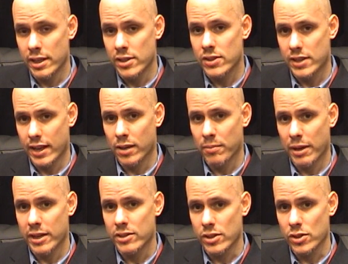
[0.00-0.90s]
these
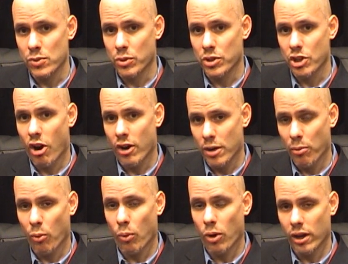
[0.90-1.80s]
databases, which are,
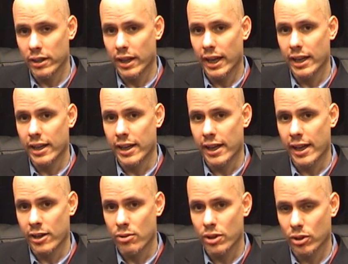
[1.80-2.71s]
number one,
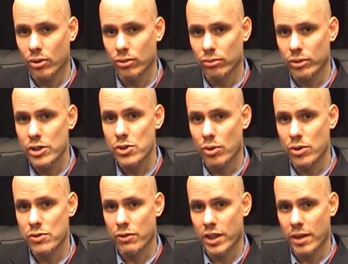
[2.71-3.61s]
a critical
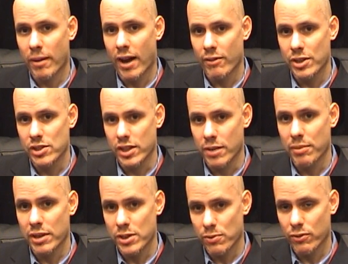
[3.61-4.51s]
resource for them, obviously,
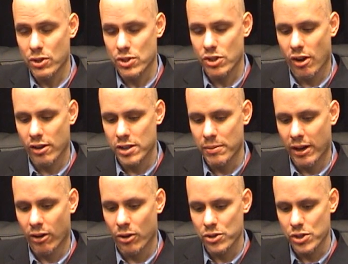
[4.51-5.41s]
but as we've just talked
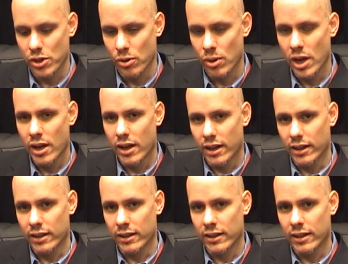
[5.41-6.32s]
about, also
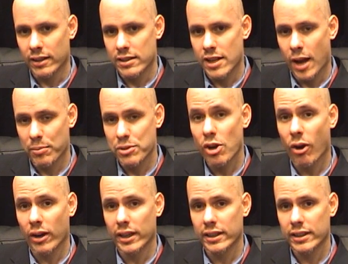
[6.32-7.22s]
a top
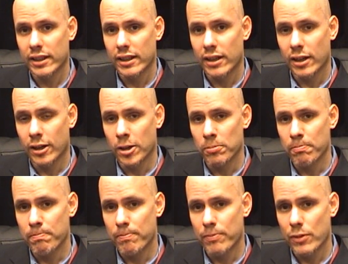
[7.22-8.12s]
target
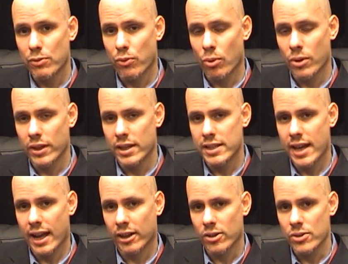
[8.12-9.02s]
for the
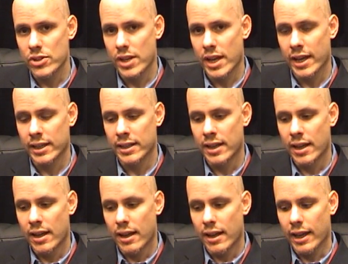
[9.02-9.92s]
attackers. And
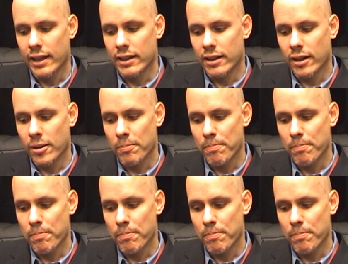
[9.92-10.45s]
in